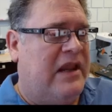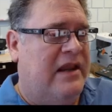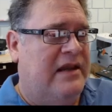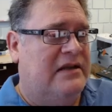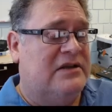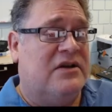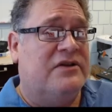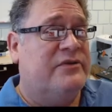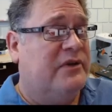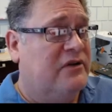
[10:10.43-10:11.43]
and it's
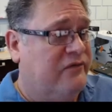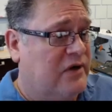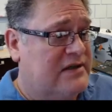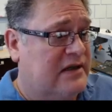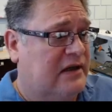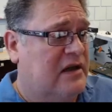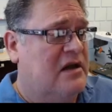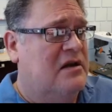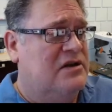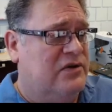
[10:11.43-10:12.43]
also below freezing,
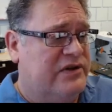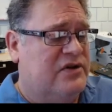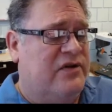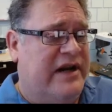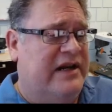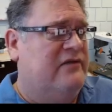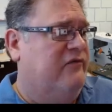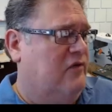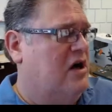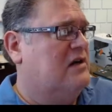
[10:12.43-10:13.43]
so it's creating
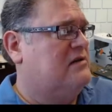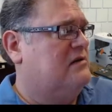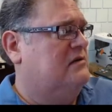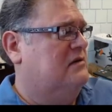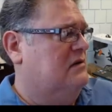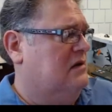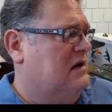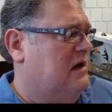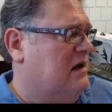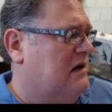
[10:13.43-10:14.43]
frost.
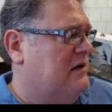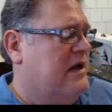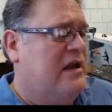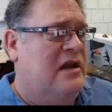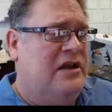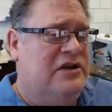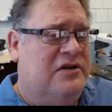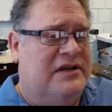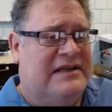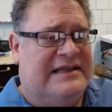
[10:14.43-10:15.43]

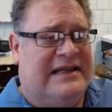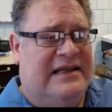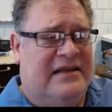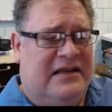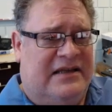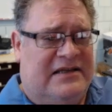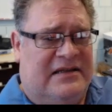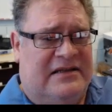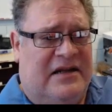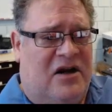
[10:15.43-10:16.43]
You can see that
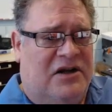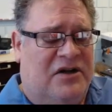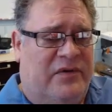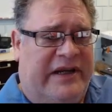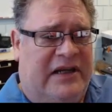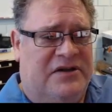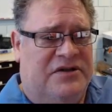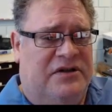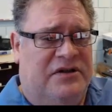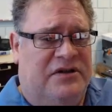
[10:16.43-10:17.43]
this is an ongoing
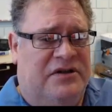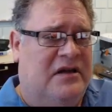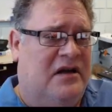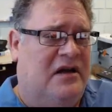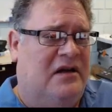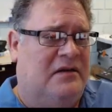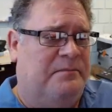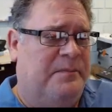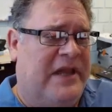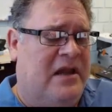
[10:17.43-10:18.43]
issue.
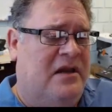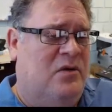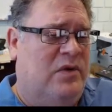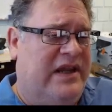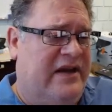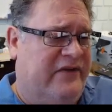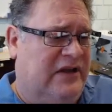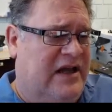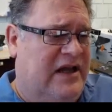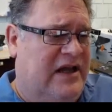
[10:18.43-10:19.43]
We have a
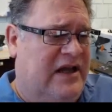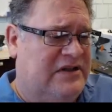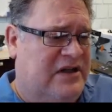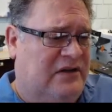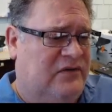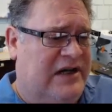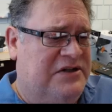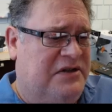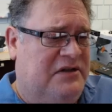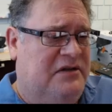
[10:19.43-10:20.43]
lot of
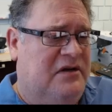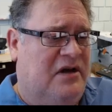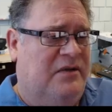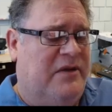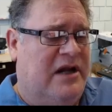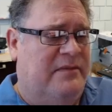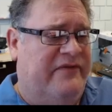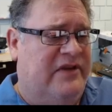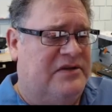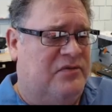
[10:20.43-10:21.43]
discoloration on the bottom
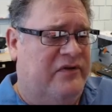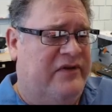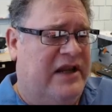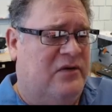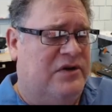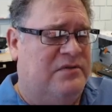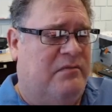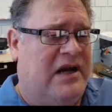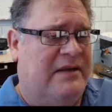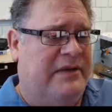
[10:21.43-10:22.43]
of this roof deck, which
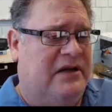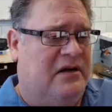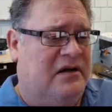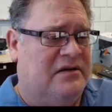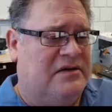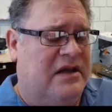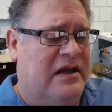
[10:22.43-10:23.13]
might be caused